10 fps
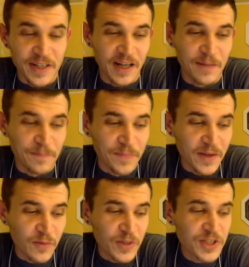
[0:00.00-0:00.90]
Um,
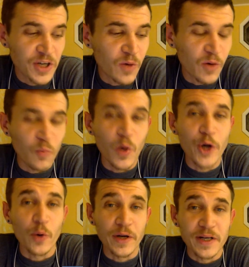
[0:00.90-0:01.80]
we don't want
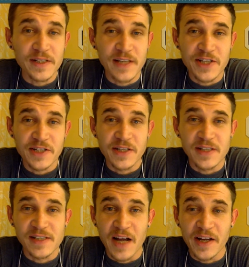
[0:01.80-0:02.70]
one organization
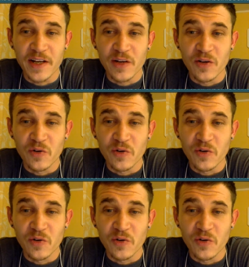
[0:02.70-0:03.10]
deciding